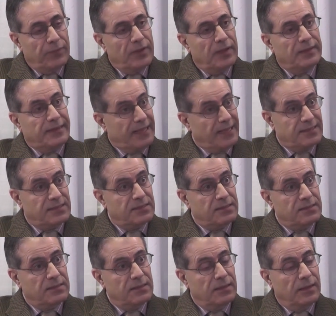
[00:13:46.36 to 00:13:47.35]
test
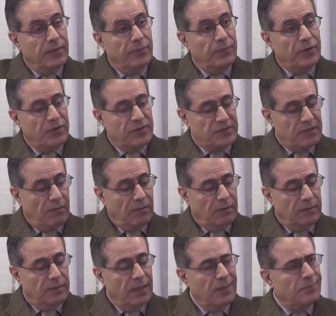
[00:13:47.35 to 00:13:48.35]

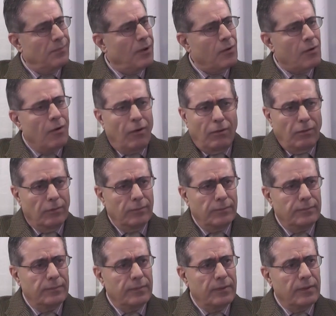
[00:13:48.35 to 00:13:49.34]
result at Macomb,